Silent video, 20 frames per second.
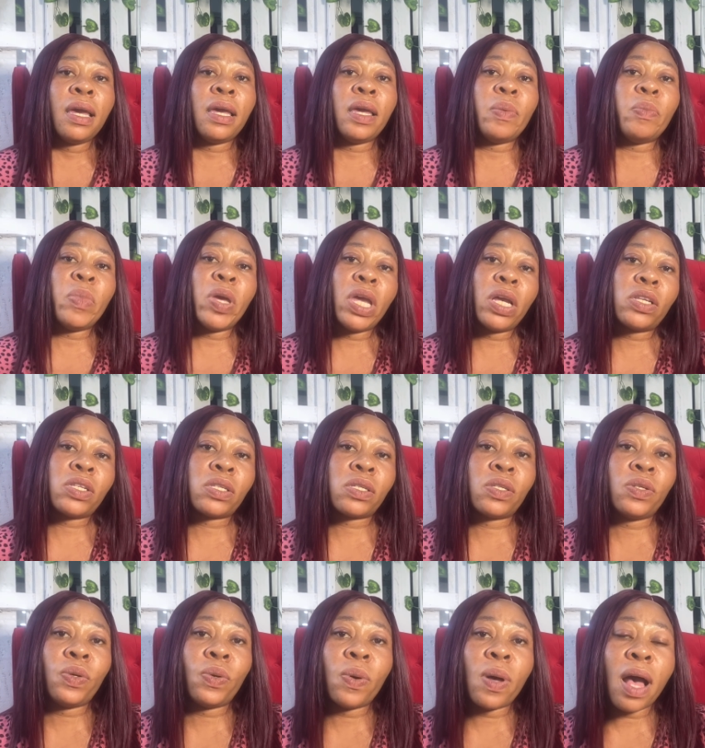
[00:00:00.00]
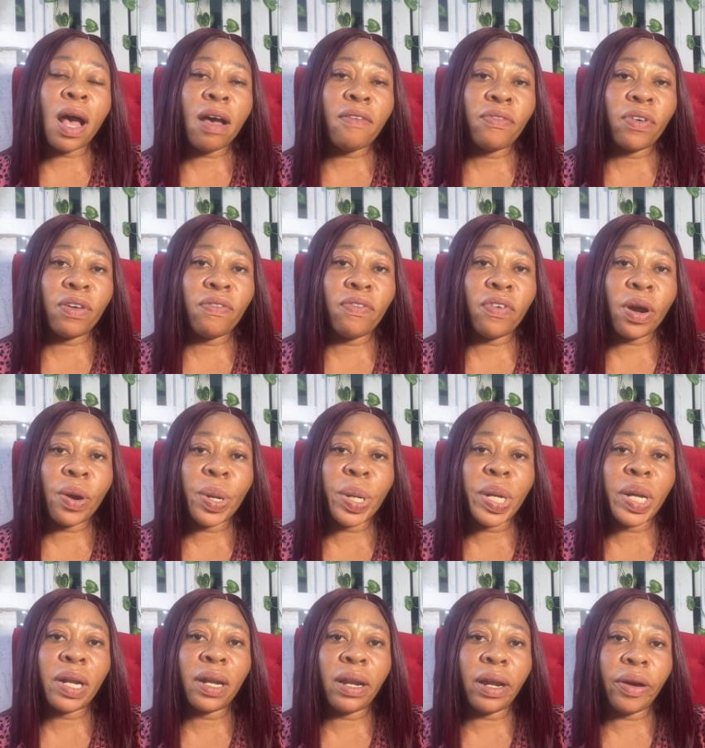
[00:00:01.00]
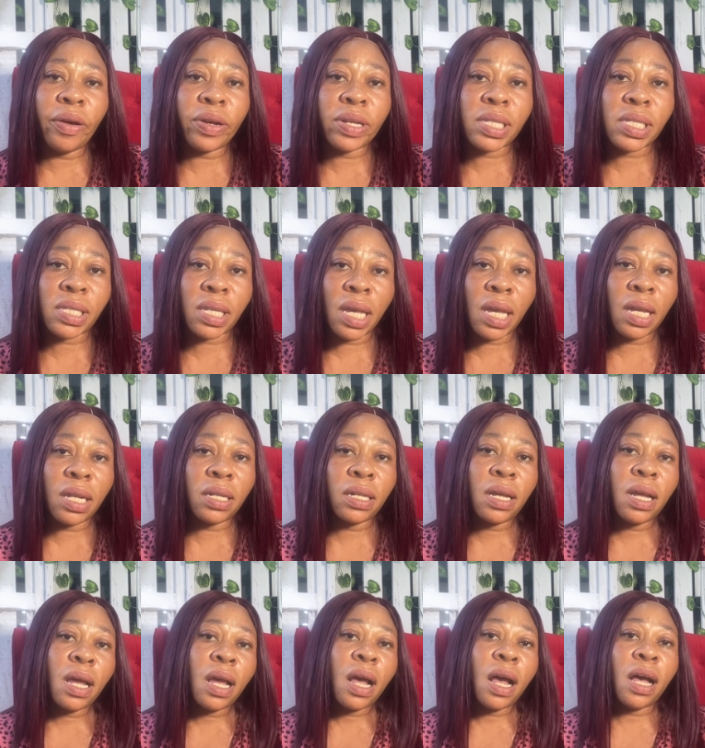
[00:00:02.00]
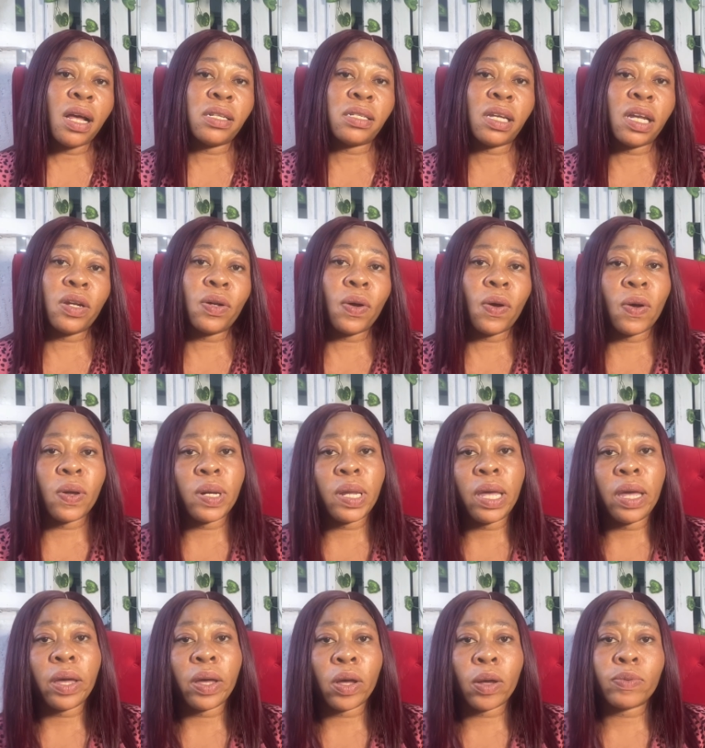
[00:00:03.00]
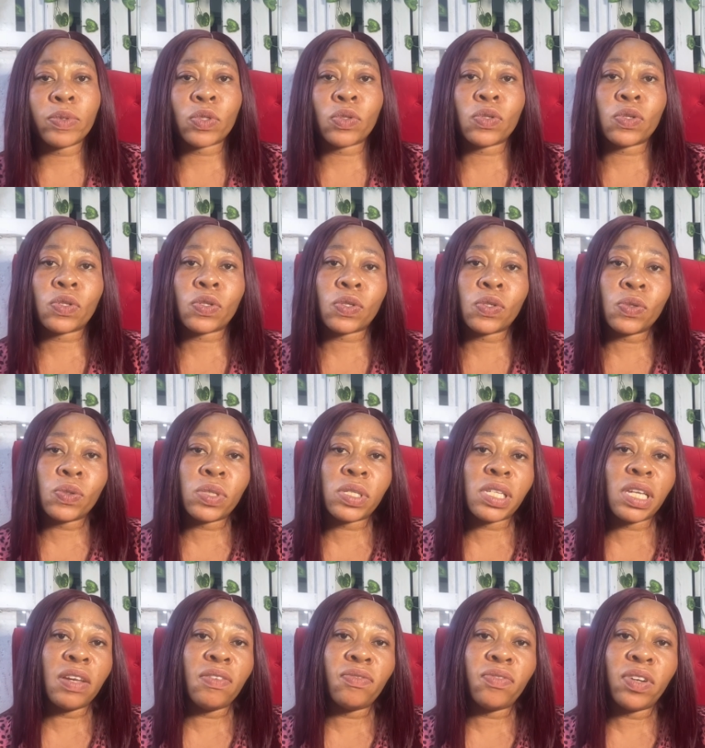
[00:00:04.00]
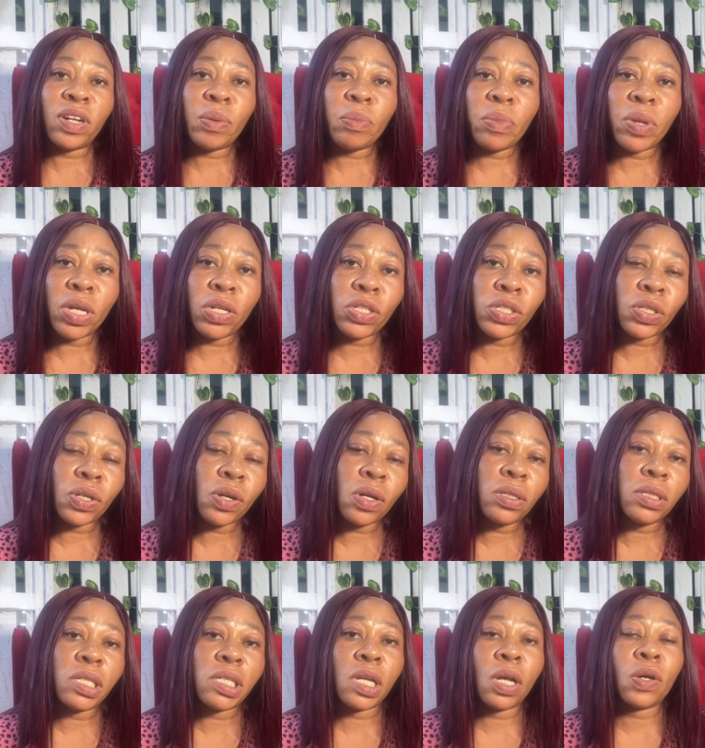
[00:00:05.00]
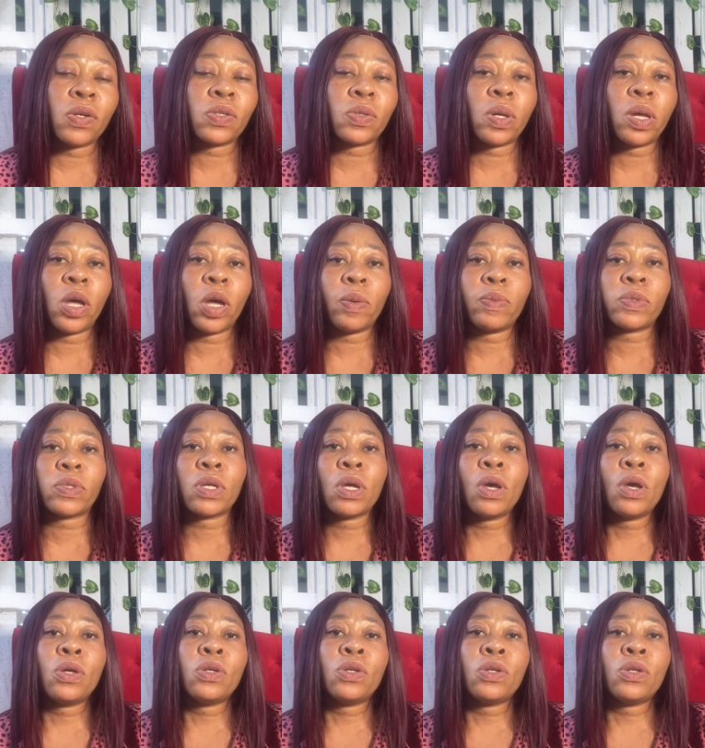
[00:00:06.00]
it makes you have a very clearer skin and then honey helps to soothe inflammation it also helps